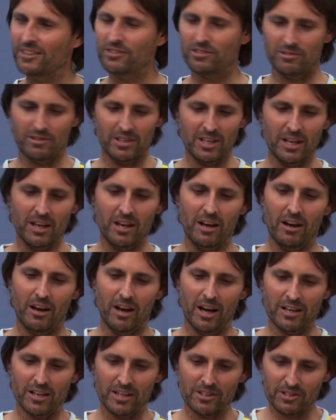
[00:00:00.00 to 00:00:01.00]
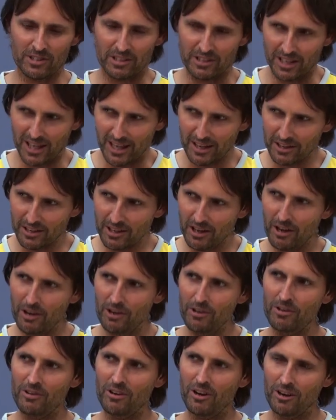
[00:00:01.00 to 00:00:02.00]
So I need to let
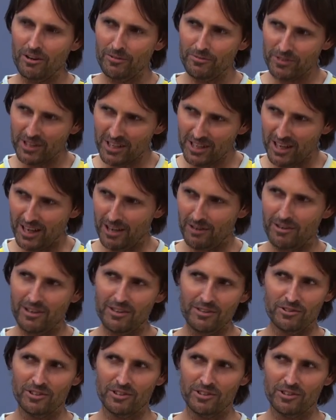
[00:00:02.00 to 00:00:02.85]
go of the error,